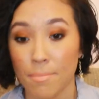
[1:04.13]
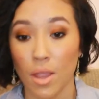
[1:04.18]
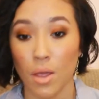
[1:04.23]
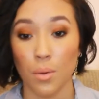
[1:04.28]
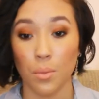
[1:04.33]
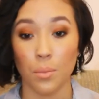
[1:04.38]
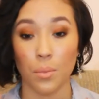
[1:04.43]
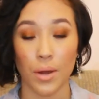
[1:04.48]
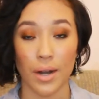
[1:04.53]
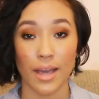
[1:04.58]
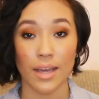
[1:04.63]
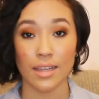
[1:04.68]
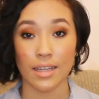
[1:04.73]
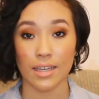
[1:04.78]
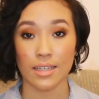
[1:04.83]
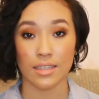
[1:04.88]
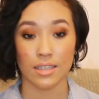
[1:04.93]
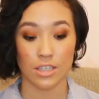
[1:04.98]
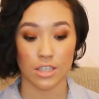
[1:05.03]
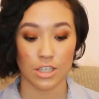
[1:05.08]
what I
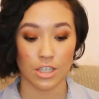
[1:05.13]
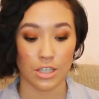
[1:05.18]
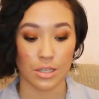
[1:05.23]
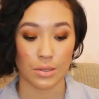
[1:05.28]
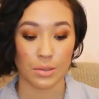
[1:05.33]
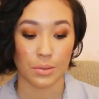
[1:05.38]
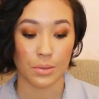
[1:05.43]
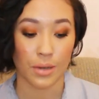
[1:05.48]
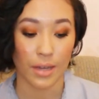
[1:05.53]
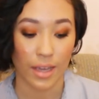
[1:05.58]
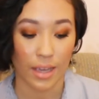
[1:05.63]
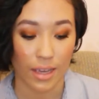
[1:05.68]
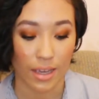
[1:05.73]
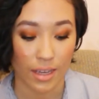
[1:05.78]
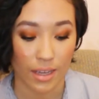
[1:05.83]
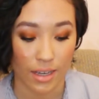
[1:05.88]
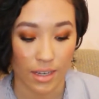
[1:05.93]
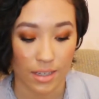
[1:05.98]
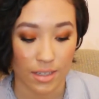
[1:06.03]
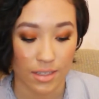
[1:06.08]
like to do
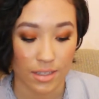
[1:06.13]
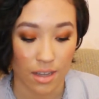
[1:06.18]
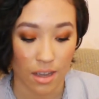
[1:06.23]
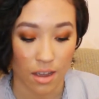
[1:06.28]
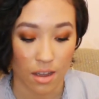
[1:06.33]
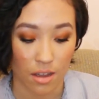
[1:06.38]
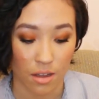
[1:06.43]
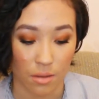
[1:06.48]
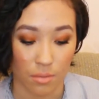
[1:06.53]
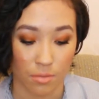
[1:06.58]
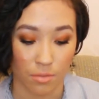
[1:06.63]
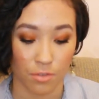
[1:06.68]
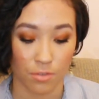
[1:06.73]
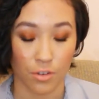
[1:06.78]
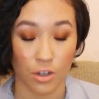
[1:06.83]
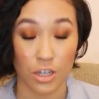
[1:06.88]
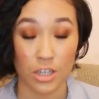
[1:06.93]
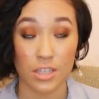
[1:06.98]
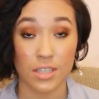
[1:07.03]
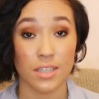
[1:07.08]
is
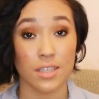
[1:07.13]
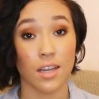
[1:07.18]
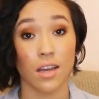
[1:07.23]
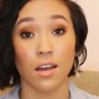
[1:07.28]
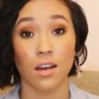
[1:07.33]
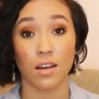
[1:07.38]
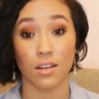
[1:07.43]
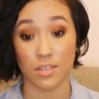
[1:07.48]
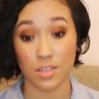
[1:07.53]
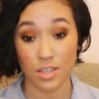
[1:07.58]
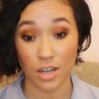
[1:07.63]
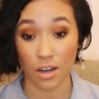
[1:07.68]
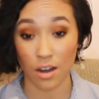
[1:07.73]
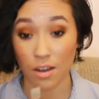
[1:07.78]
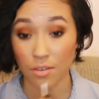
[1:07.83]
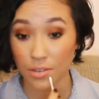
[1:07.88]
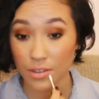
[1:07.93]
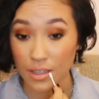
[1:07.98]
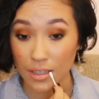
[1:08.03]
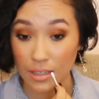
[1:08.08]
first I'll start
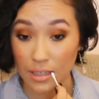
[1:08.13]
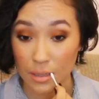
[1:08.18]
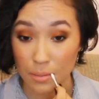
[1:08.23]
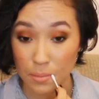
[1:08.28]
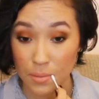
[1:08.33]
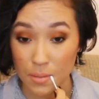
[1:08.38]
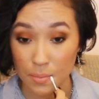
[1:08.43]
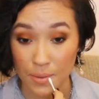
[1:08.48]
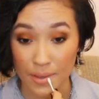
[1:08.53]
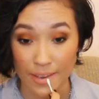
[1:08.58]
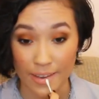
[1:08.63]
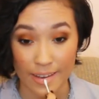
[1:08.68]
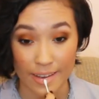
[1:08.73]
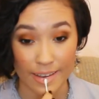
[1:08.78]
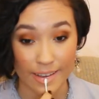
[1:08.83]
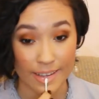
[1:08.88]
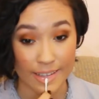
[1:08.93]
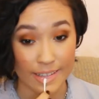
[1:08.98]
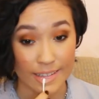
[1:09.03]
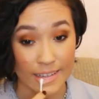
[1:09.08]
off with the lips
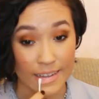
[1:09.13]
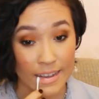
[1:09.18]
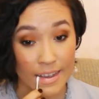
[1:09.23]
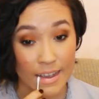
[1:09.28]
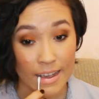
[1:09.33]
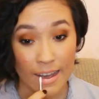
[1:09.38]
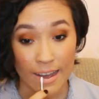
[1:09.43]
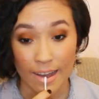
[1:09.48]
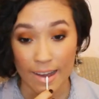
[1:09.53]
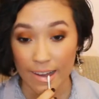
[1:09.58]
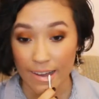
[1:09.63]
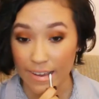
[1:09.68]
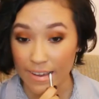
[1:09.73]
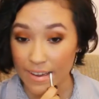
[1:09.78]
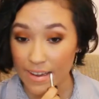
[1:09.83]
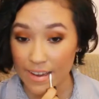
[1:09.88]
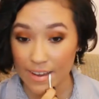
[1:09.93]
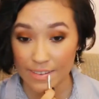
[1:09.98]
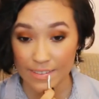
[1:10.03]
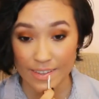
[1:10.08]
because I
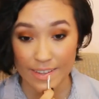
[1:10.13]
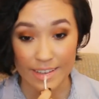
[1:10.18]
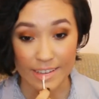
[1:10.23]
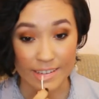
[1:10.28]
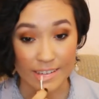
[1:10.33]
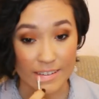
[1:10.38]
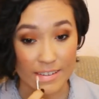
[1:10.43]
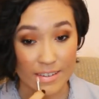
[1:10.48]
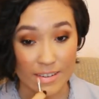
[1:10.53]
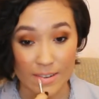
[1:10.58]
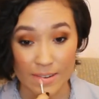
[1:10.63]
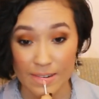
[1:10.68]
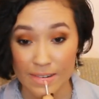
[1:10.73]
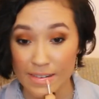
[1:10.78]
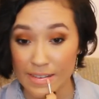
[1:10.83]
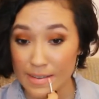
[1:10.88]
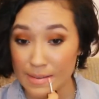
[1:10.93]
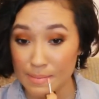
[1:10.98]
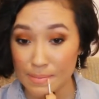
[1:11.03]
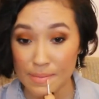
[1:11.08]
have
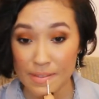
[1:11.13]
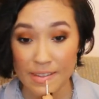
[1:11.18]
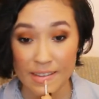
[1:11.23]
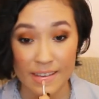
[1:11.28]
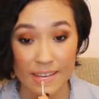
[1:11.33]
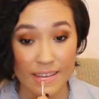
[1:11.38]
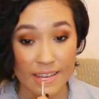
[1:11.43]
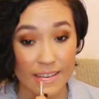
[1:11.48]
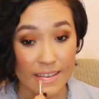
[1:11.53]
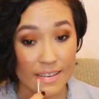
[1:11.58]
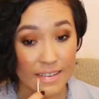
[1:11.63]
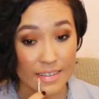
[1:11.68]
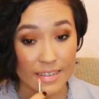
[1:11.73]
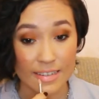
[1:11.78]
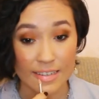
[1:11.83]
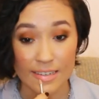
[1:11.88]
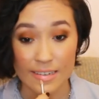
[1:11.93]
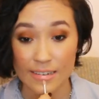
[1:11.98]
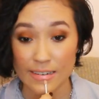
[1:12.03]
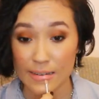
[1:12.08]
extremely
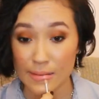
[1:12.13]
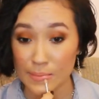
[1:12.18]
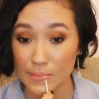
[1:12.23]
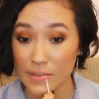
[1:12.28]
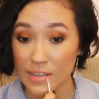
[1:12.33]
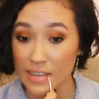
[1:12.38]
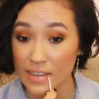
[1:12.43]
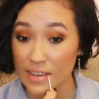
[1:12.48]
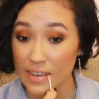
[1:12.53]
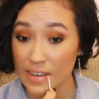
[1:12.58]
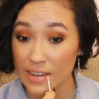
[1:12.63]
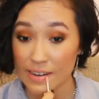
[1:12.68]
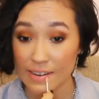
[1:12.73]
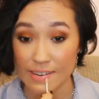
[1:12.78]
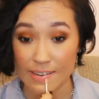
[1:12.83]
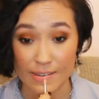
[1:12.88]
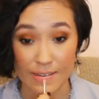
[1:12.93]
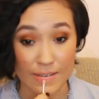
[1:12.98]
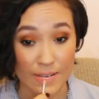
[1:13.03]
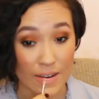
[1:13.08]

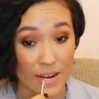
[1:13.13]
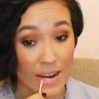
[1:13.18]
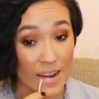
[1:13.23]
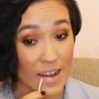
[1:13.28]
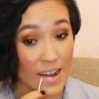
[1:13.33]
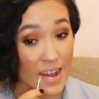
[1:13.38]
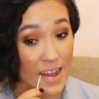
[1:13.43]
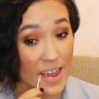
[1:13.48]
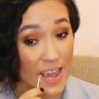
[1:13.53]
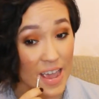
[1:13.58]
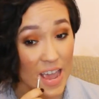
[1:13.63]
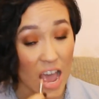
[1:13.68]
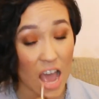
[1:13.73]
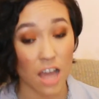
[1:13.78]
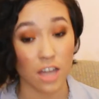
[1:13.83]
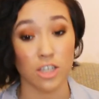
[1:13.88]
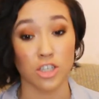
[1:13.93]
dry